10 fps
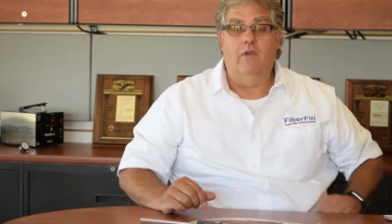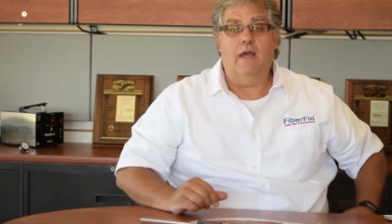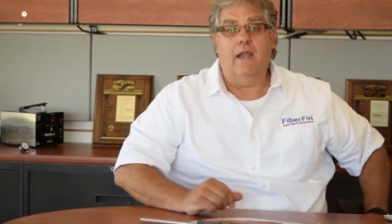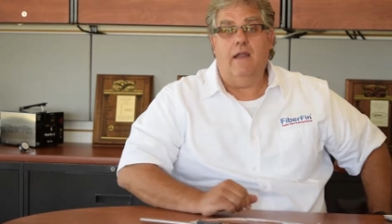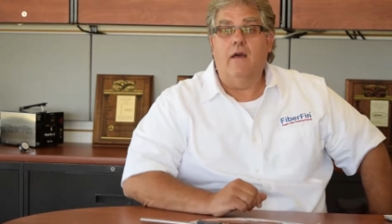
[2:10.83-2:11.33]

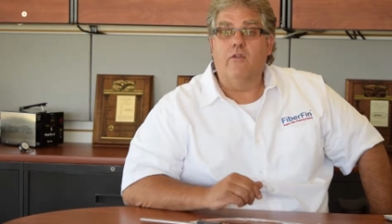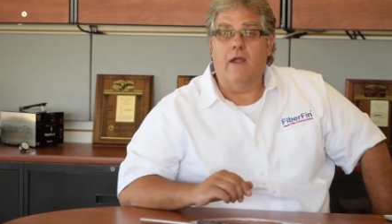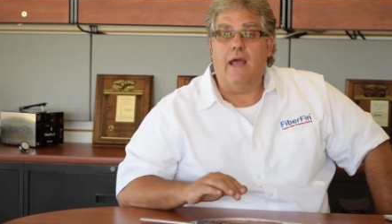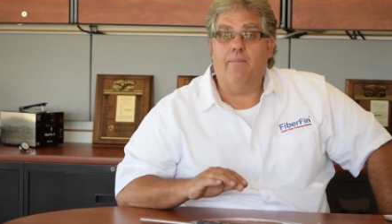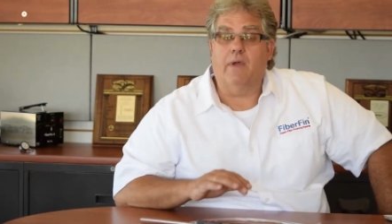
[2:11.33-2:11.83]
Got any
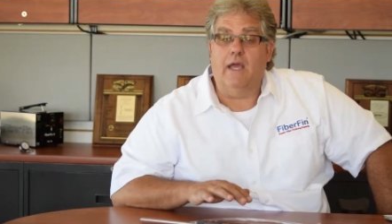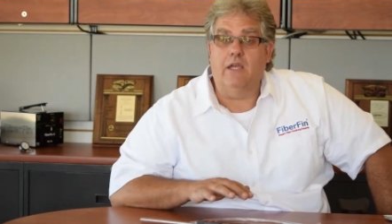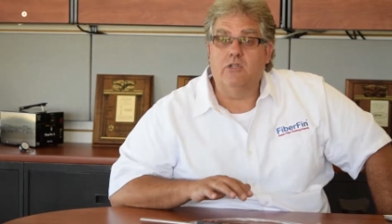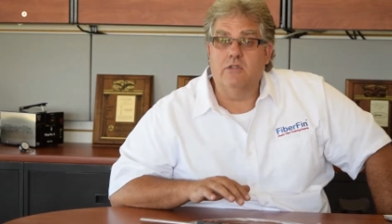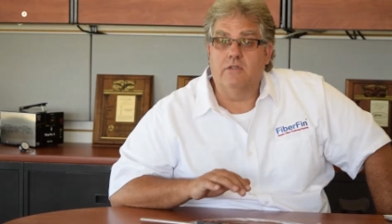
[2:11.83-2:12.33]
other
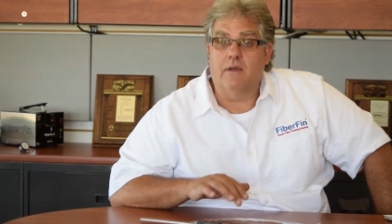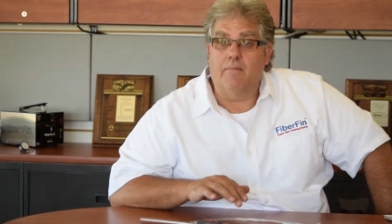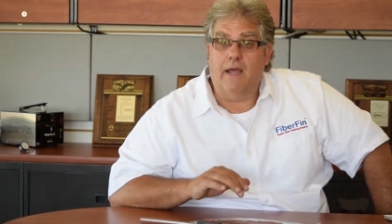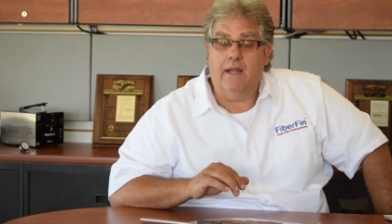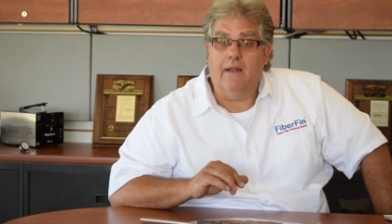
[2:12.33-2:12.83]
applications
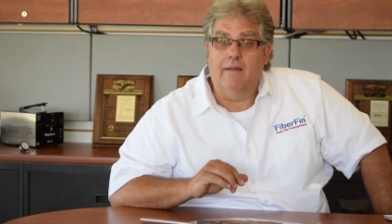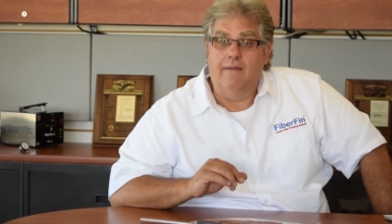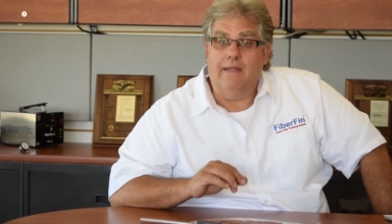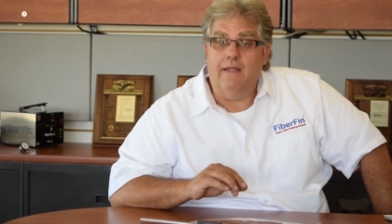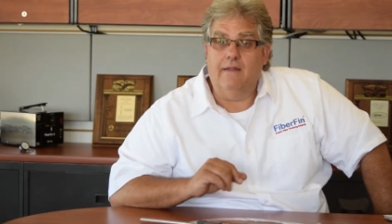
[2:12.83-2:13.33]
that might
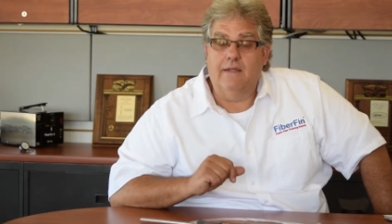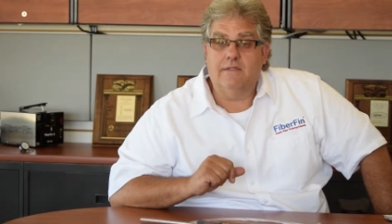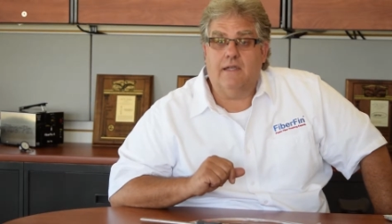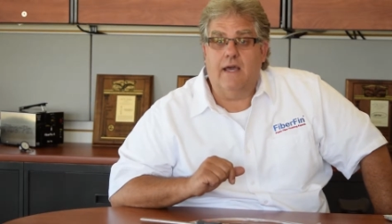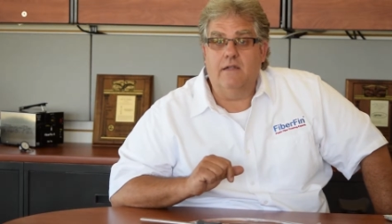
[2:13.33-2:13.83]
need
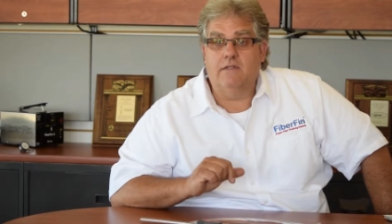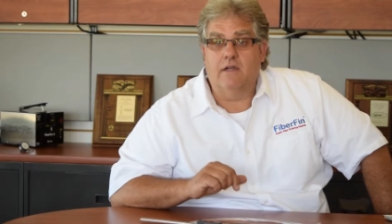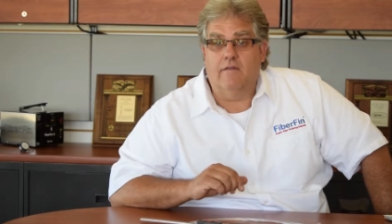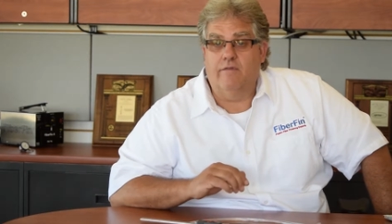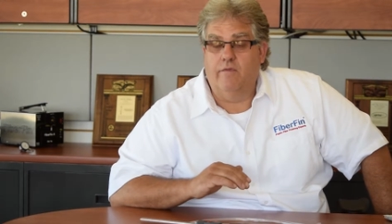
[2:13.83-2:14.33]
this kind of
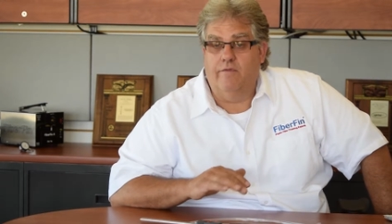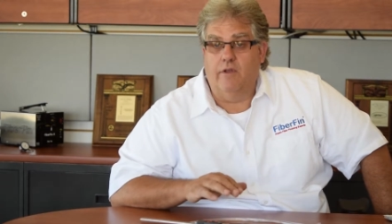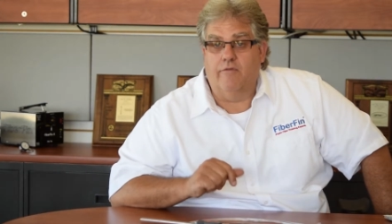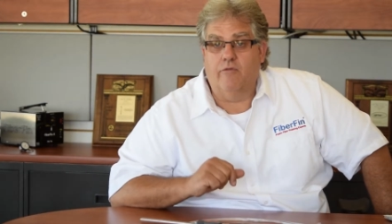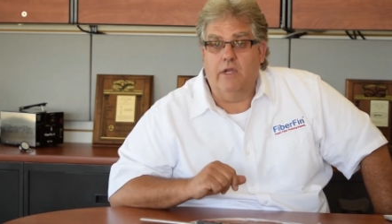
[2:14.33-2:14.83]
stuff?
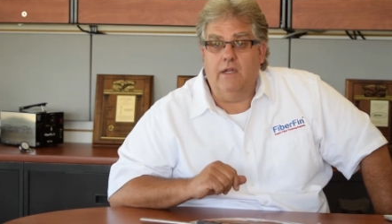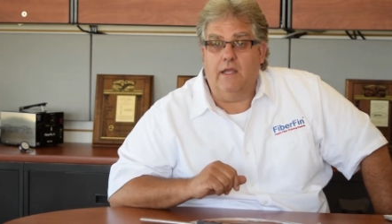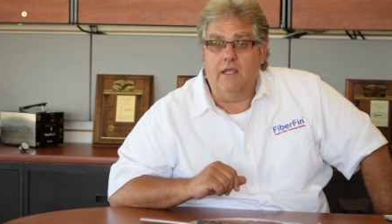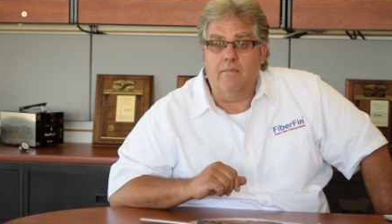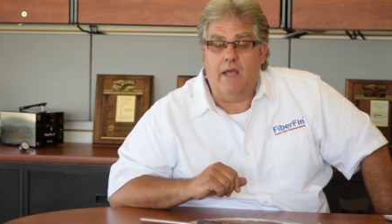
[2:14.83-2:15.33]
Feel free
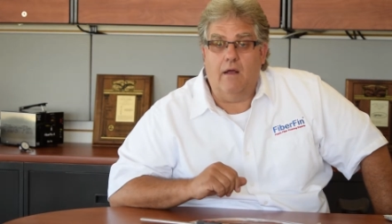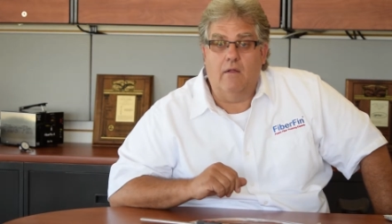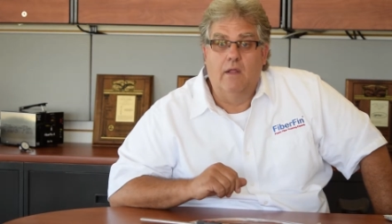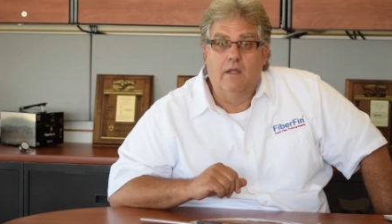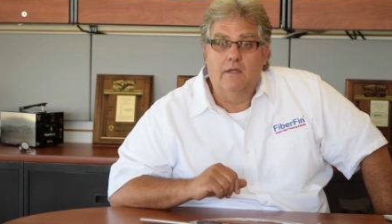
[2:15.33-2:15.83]
to
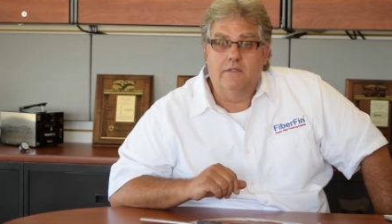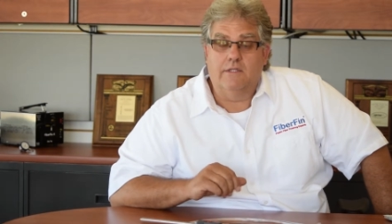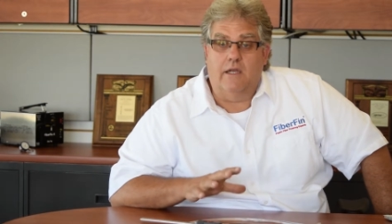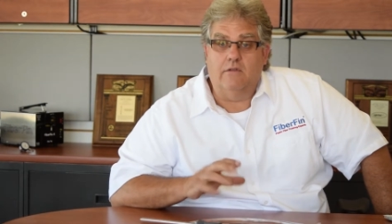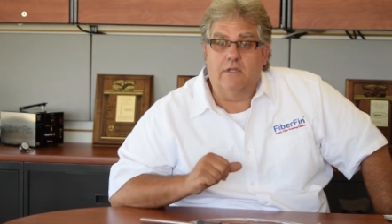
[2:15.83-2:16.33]
email
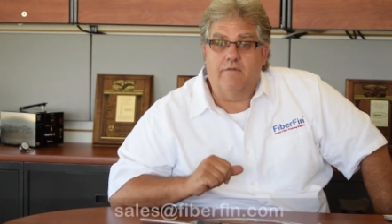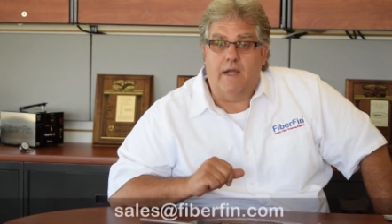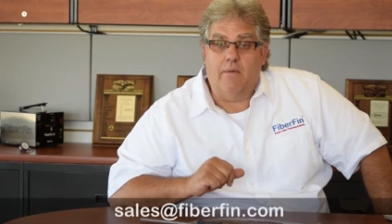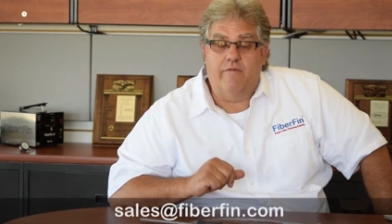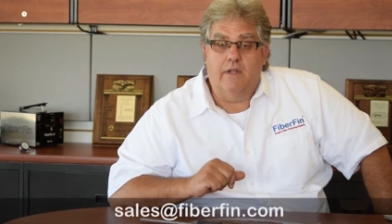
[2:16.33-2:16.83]

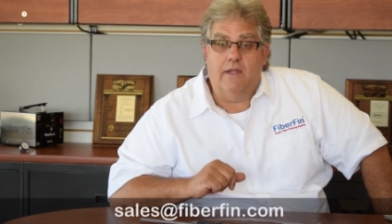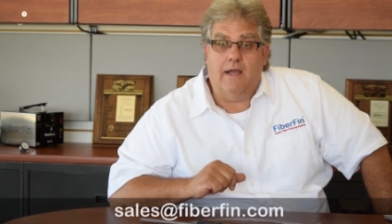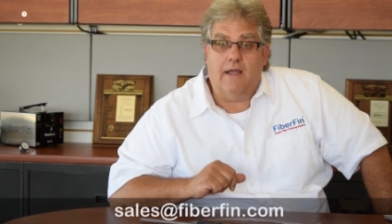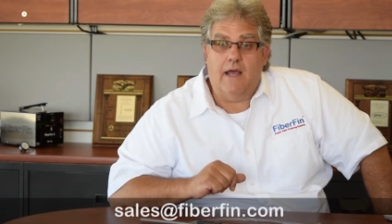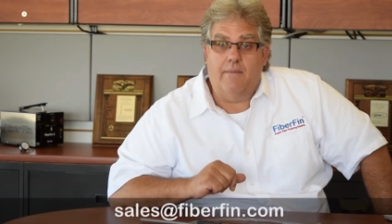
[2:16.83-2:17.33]

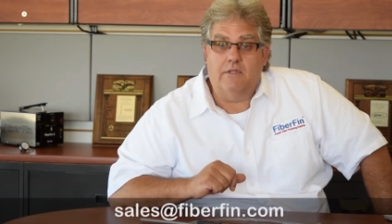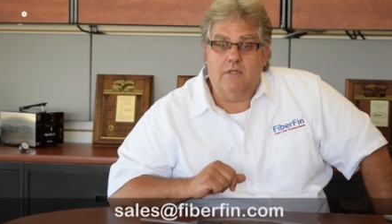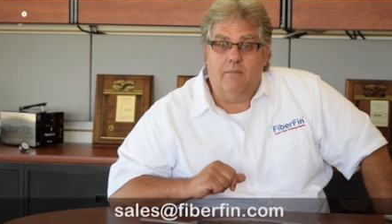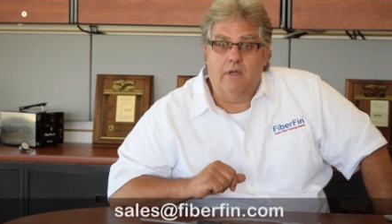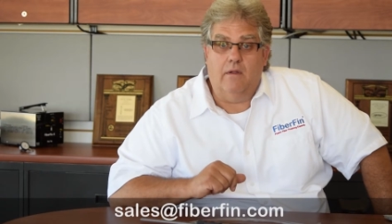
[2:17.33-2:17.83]
sales@fiberfin.com and
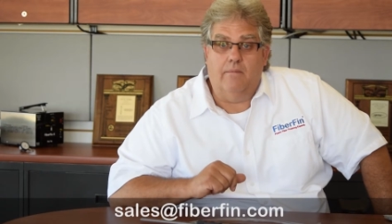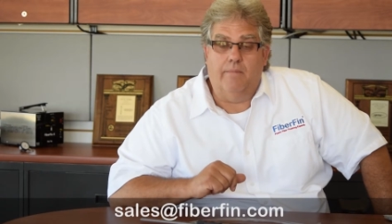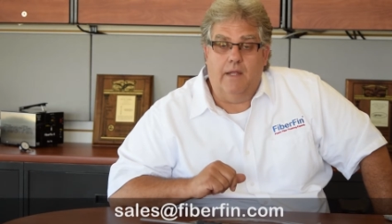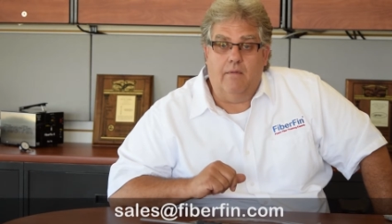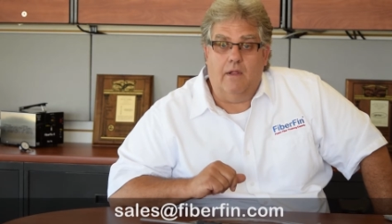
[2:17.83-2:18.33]
somebody will
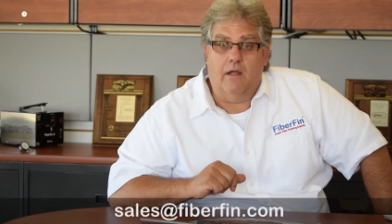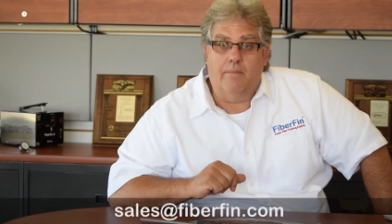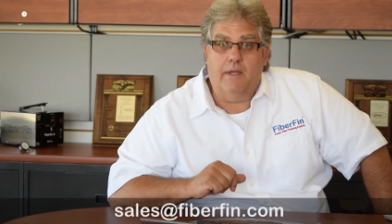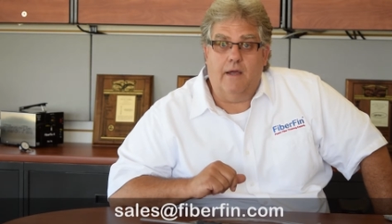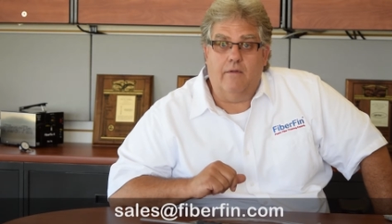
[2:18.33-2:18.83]
be able to
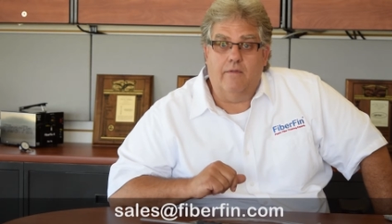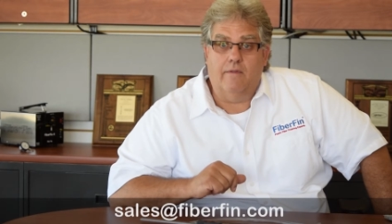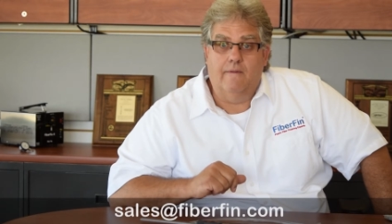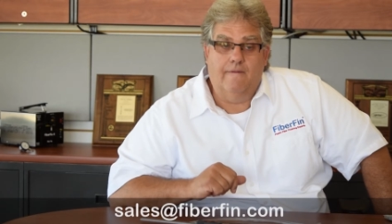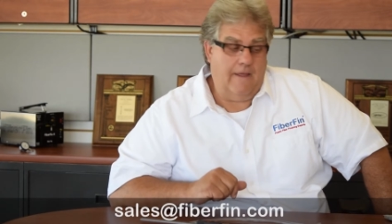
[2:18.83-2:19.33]
help you out.
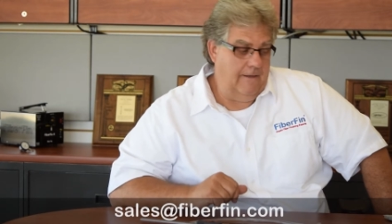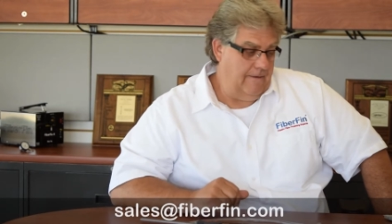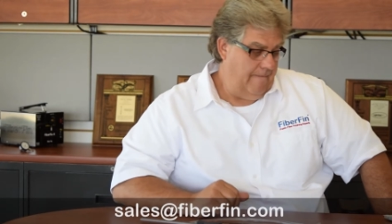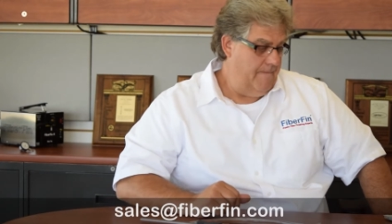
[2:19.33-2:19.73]
Thanks.